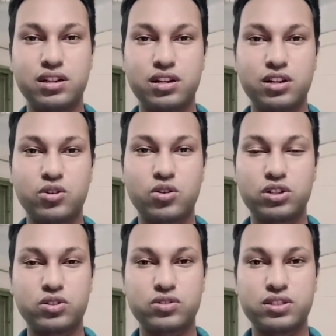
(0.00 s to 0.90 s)
cochlear
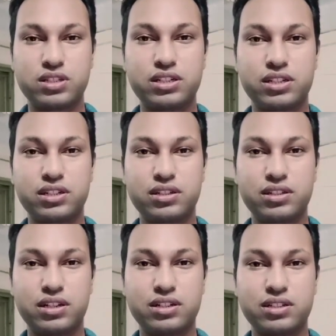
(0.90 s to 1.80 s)
toxicity,
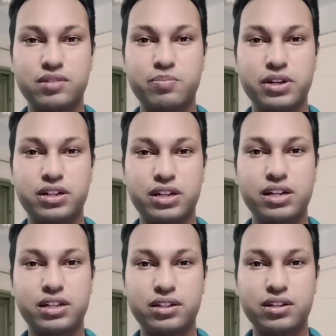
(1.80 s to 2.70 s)
that is impaired
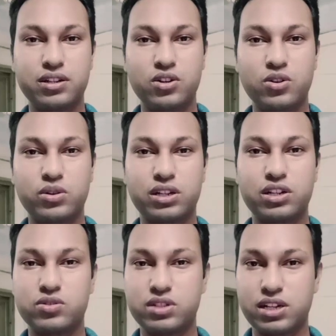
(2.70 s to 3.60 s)
hearing, we can
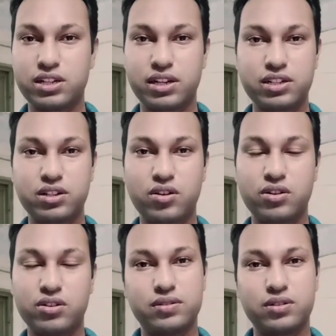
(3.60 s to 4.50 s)
use hearing aid
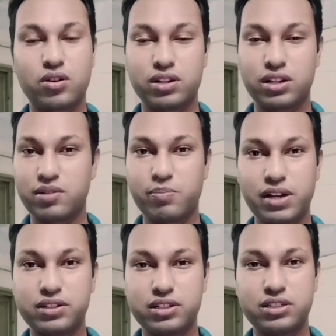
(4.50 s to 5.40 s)
or cochlear
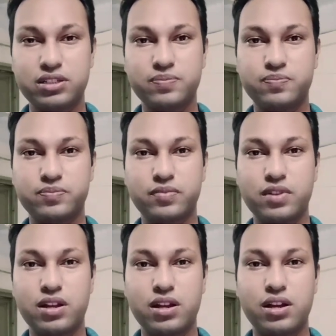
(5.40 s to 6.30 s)
implantation.
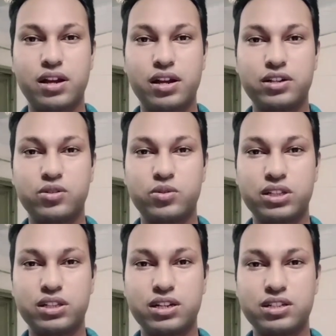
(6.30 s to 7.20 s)
And when
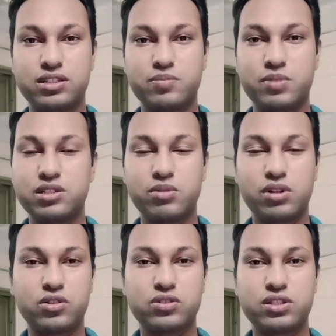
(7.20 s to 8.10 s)
there is vestibular
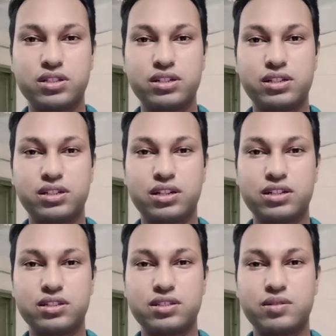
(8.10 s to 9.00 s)
toxicity, that
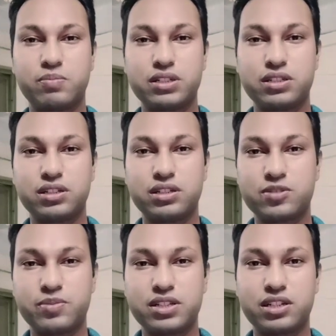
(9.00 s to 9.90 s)
is a patient
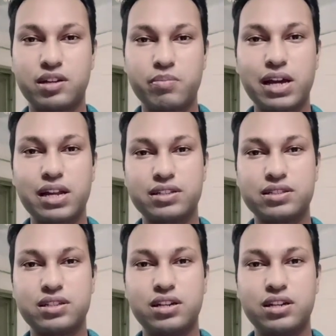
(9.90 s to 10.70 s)
experiencing imbalance,